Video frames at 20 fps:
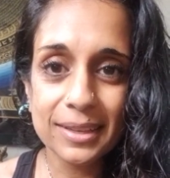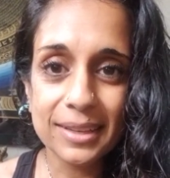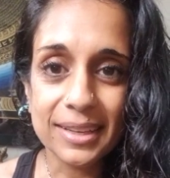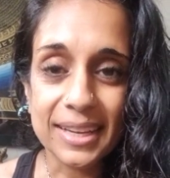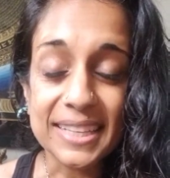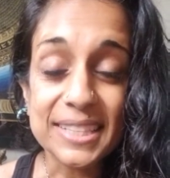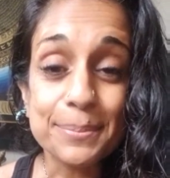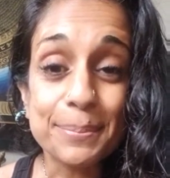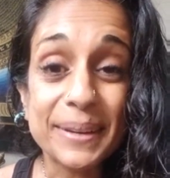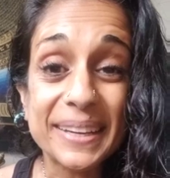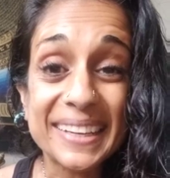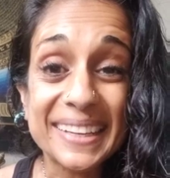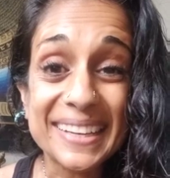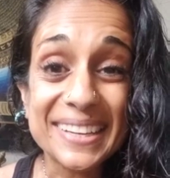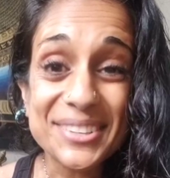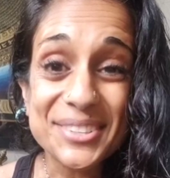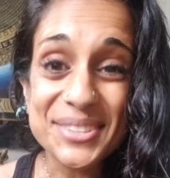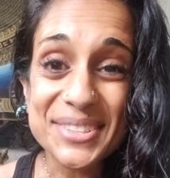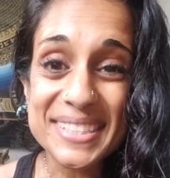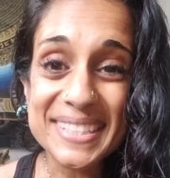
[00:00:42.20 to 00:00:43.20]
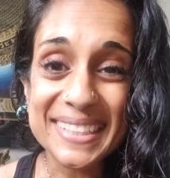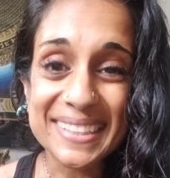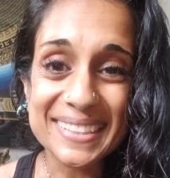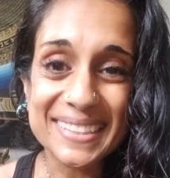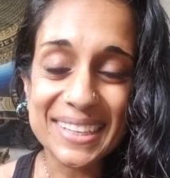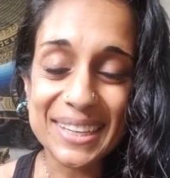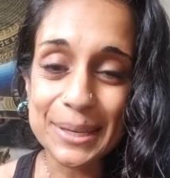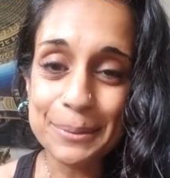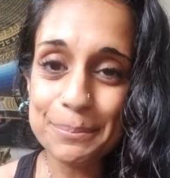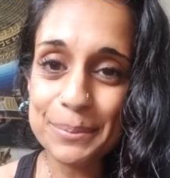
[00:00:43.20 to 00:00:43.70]
It's been an interesting
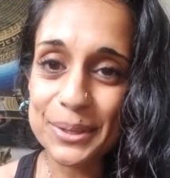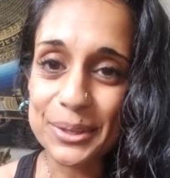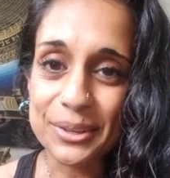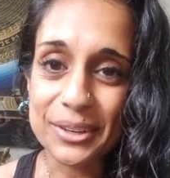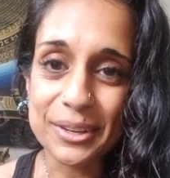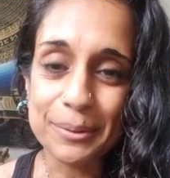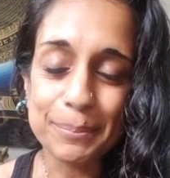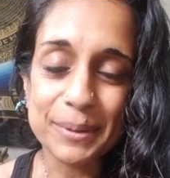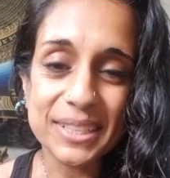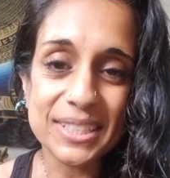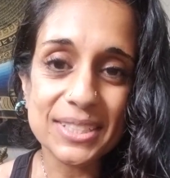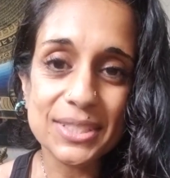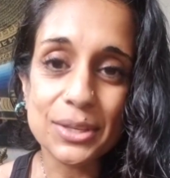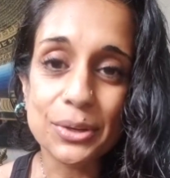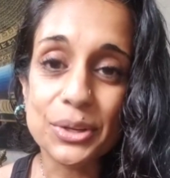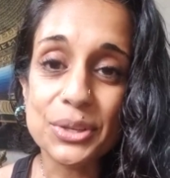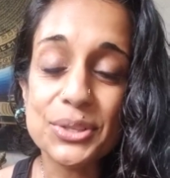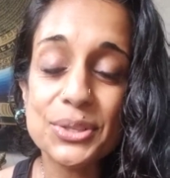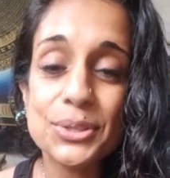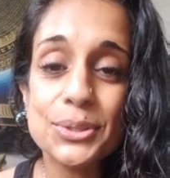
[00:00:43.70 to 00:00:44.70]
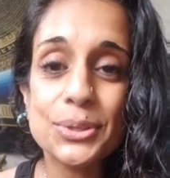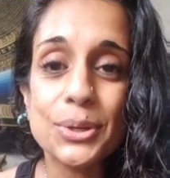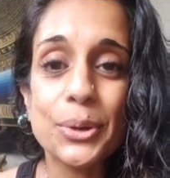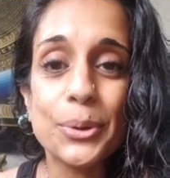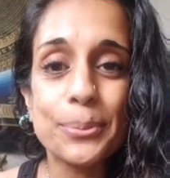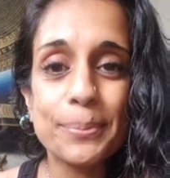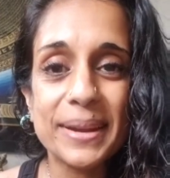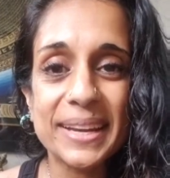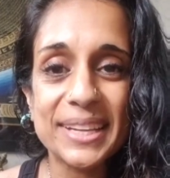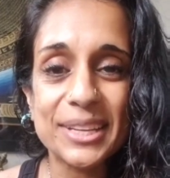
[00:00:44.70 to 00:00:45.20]
time period because there are so
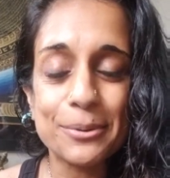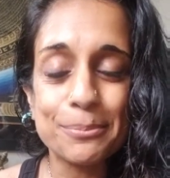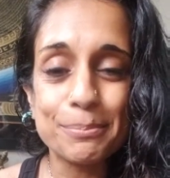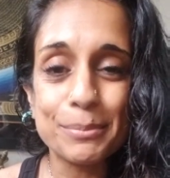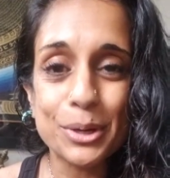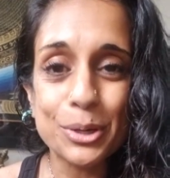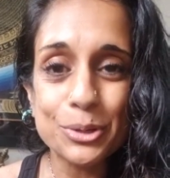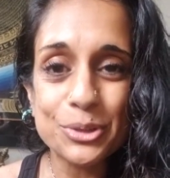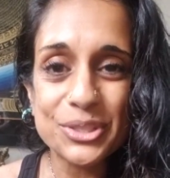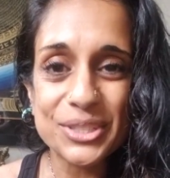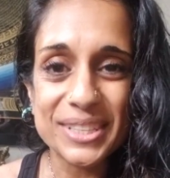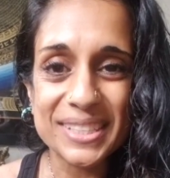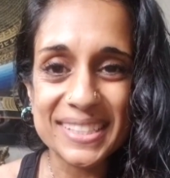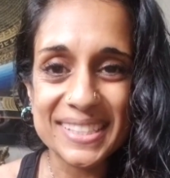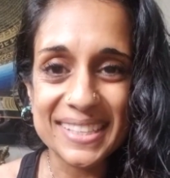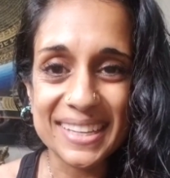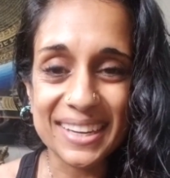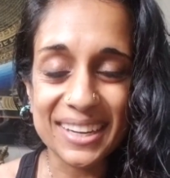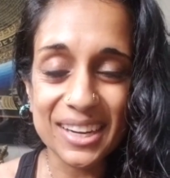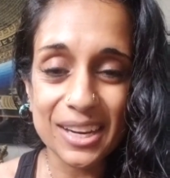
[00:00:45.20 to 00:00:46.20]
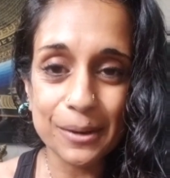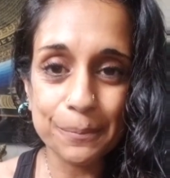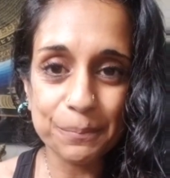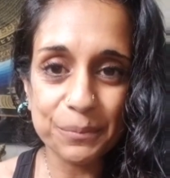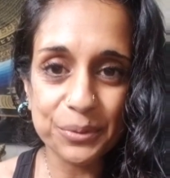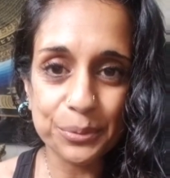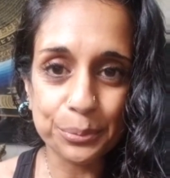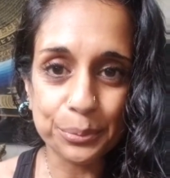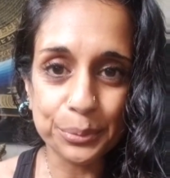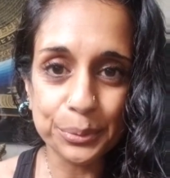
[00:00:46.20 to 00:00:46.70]
many emotions that come
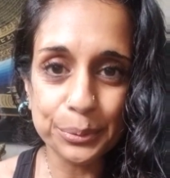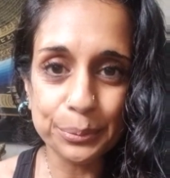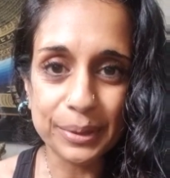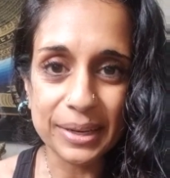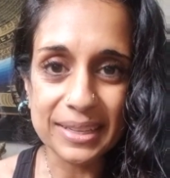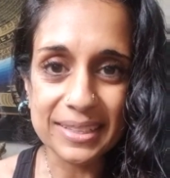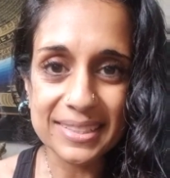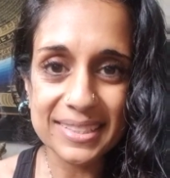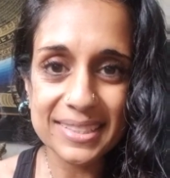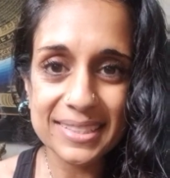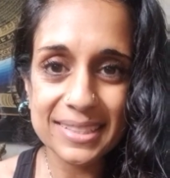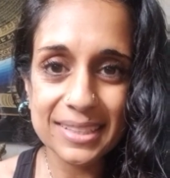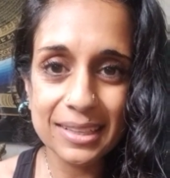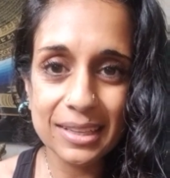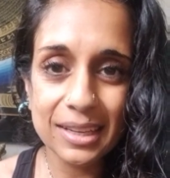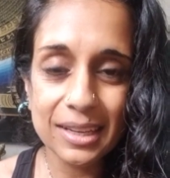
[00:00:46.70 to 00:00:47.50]
through us.